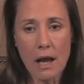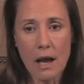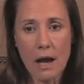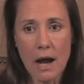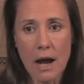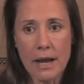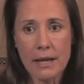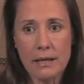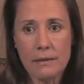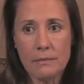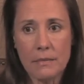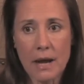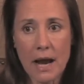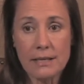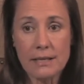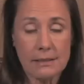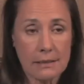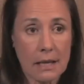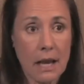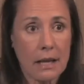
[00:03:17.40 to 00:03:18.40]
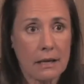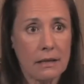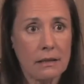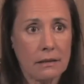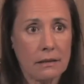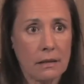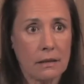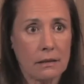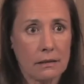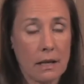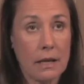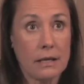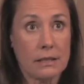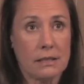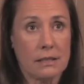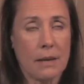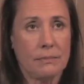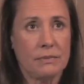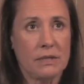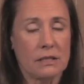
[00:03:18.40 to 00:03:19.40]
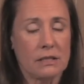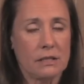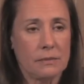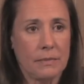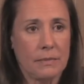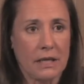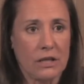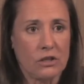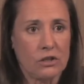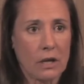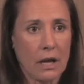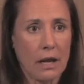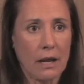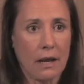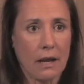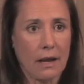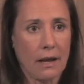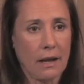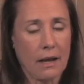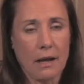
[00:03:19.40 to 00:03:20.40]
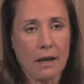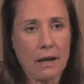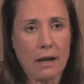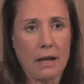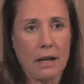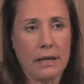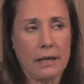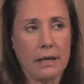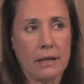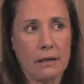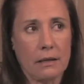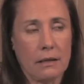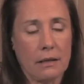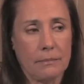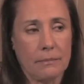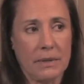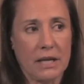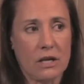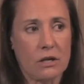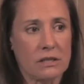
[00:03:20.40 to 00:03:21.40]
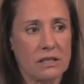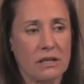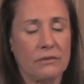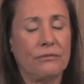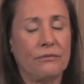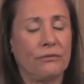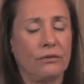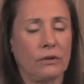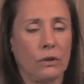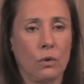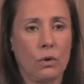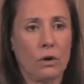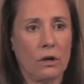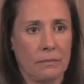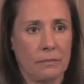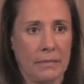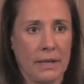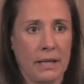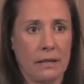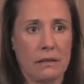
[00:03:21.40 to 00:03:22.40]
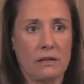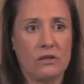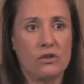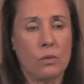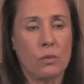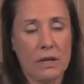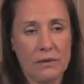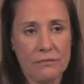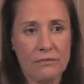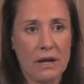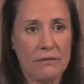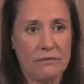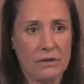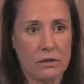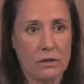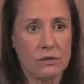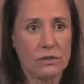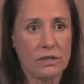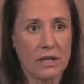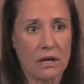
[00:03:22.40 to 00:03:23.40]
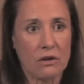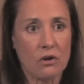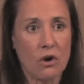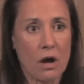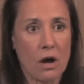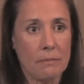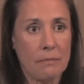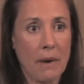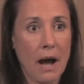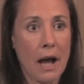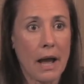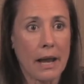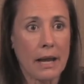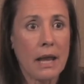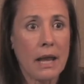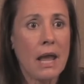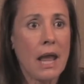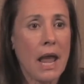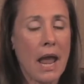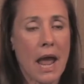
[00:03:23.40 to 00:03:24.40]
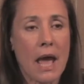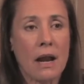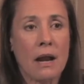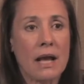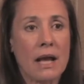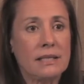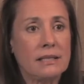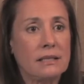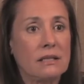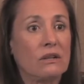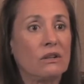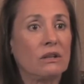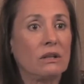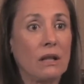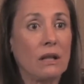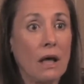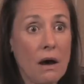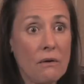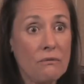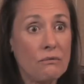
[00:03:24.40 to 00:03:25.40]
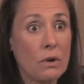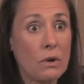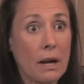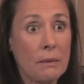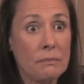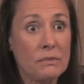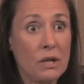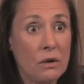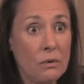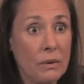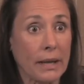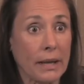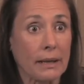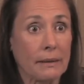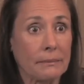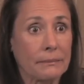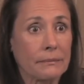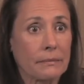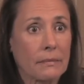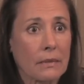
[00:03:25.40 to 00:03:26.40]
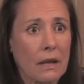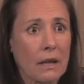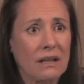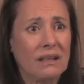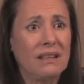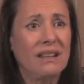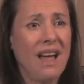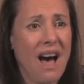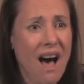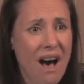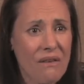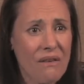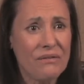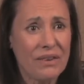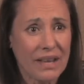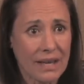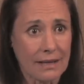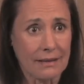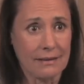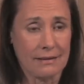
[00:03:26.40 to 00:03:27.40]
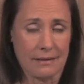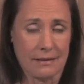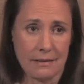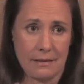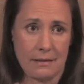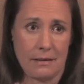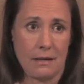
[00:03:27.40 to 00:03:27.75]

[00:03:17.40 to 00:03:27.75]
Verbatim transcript: I, I said in the acceptance speech, I, it because it floored me that 25 years had gone by and I still love what I'm doing. Mm -hmm. Love it